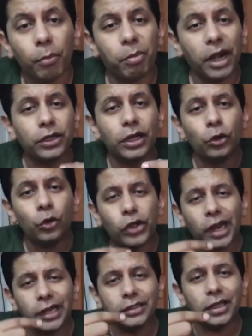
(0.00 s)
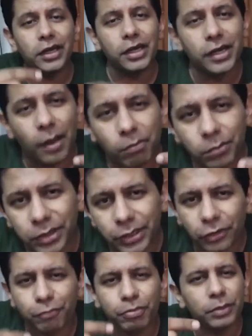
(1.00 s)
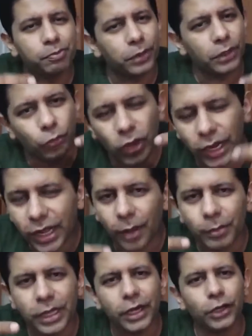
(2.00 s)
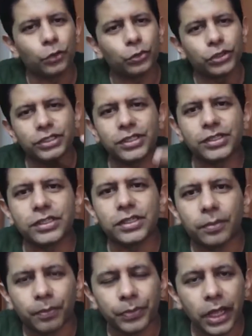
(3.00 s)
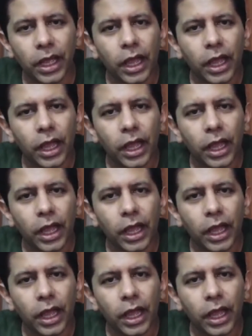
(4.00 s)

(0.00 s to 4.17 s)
But look at the number of people who are coming into the system.